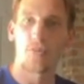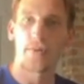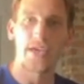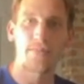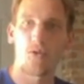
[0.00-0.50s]

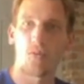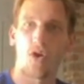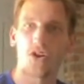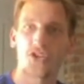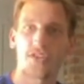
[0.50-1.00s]
people
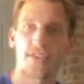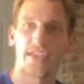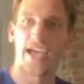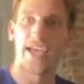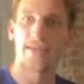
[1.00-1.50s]
watching the
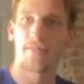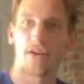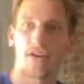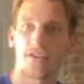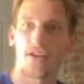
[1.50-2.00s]
game
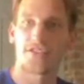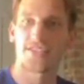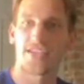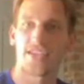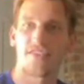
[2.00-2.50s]
on
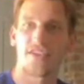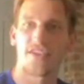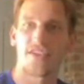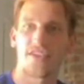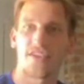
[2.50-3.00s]
TV.
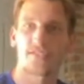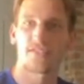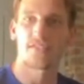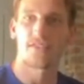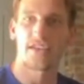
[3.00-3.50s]

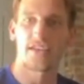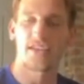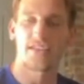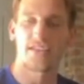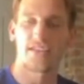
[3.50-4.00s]

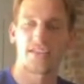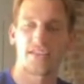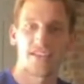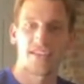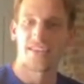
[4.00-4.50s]
It's
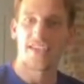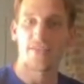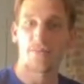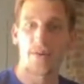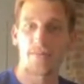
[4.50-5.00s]

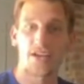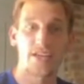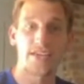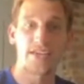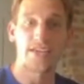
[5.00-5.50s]
the Premier
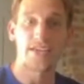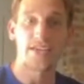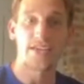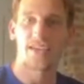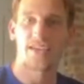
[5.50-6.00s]
League is
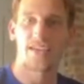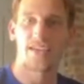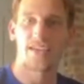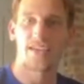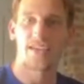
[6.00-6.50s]

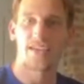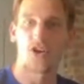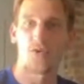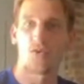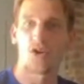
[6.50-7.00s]

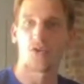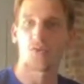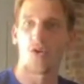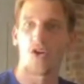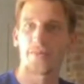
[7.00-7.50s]
shown
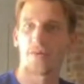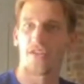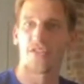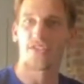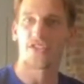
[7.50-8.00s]
worldwide, but I
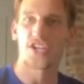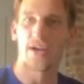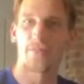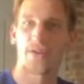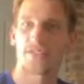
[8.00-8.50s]
think the
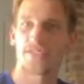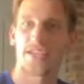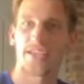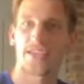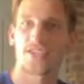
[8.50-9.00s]
Champions
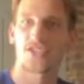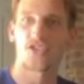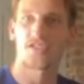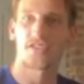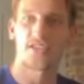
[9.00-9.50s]
League is
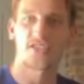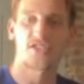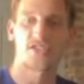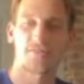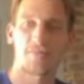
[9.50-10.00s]

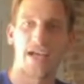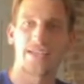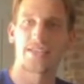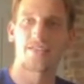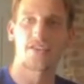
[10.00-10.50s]
just
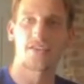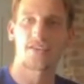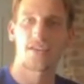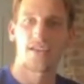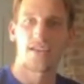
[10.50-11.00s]
massive,
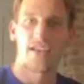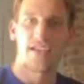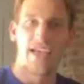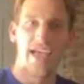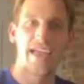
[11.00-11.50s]

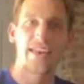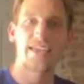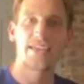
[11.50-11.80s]
and